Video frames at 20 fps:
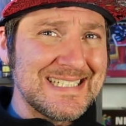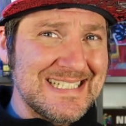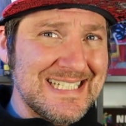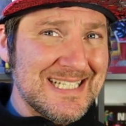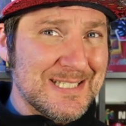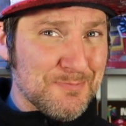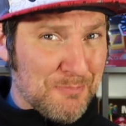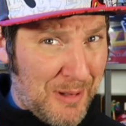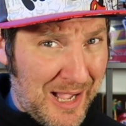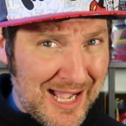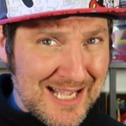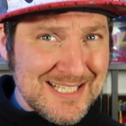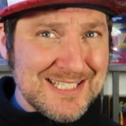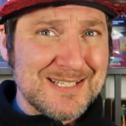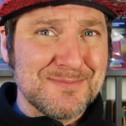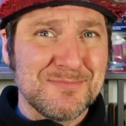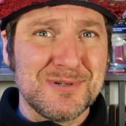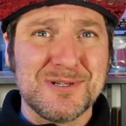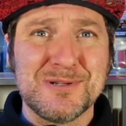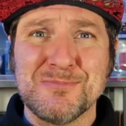It's
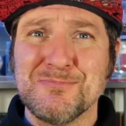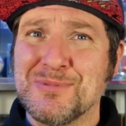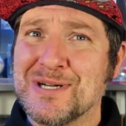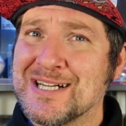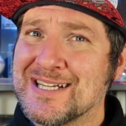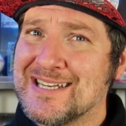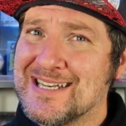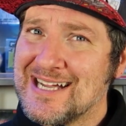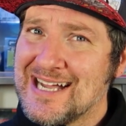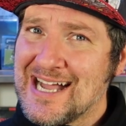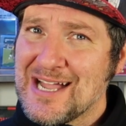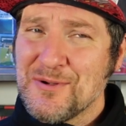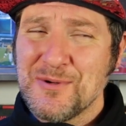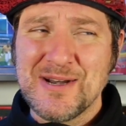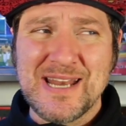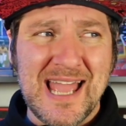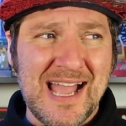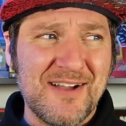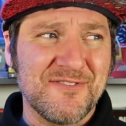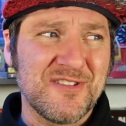possible, but I
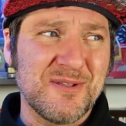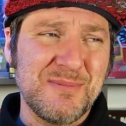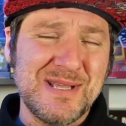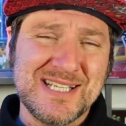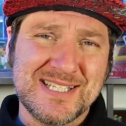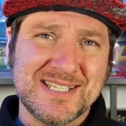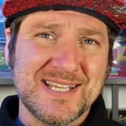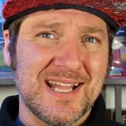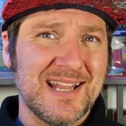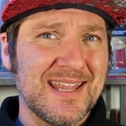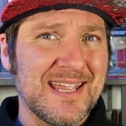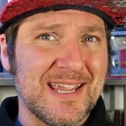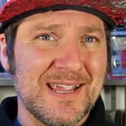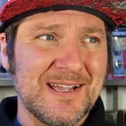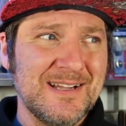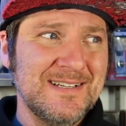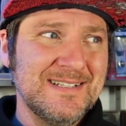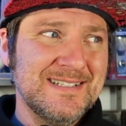would have to be selling